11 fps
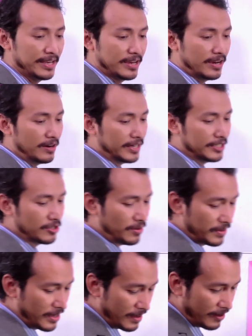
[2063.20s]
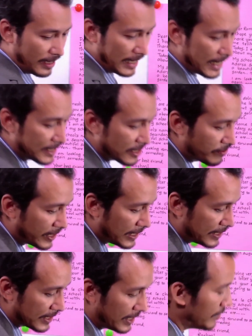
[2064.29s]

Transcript: Okay, so let's quickly see